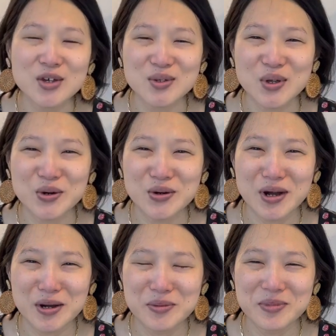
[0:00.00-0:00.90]
So
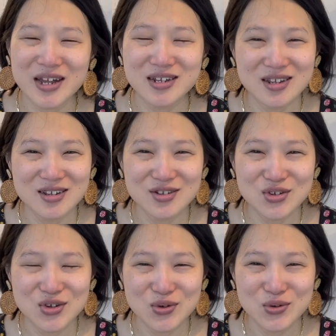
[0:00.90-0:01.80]
um, I needed
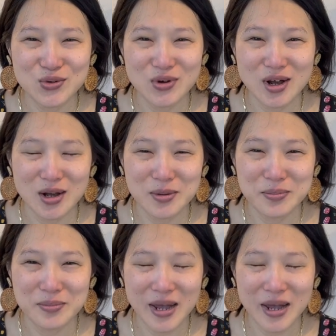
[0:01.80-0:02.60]
to um,